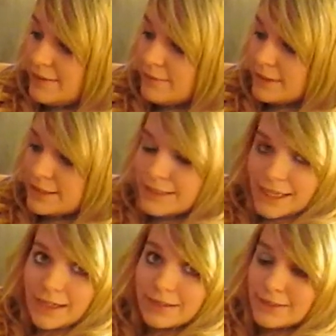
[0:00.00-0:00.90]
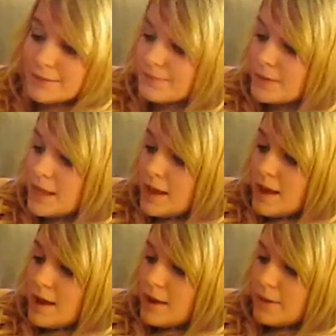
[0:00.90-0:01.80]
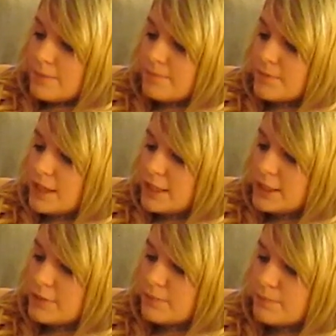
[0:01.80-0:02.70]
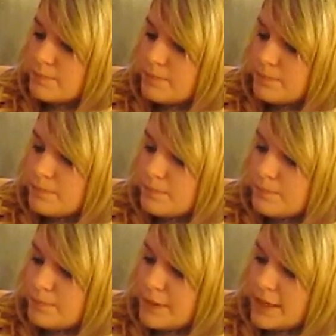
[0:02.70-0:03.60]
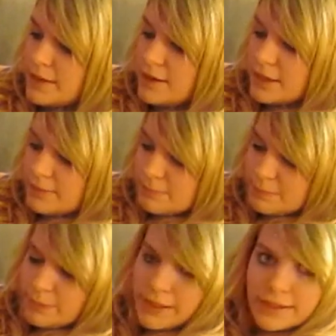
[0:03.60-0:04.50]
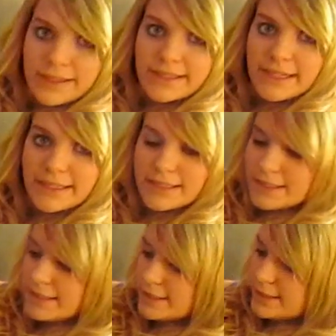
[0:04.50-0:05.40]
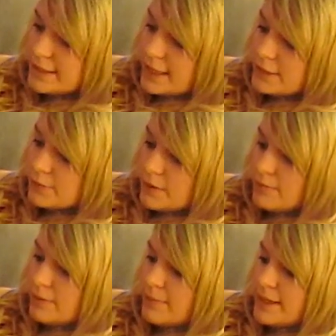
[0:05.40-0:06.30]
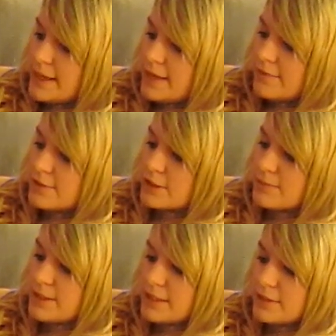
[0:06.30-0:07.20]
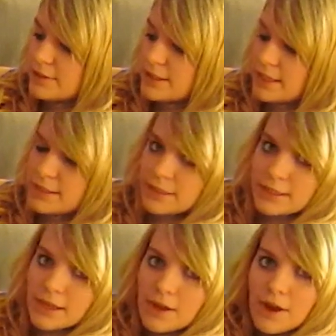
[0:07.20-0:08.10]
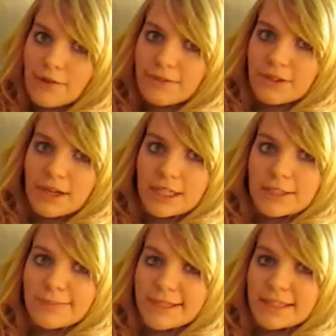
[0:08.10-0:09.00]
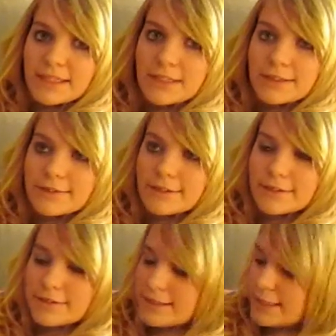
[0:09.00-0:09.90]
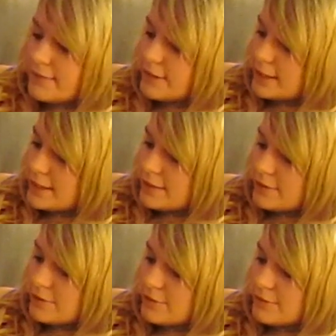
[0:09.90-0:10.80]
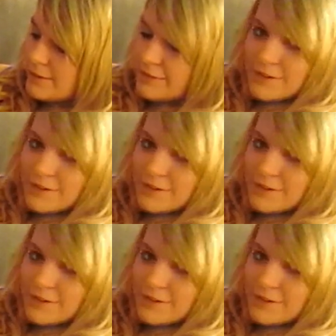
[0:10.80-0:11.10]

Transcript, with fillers: which sucks. Um, it's been on parenting sites and such where women have circumcised their sons for their husbands or significant other or whatever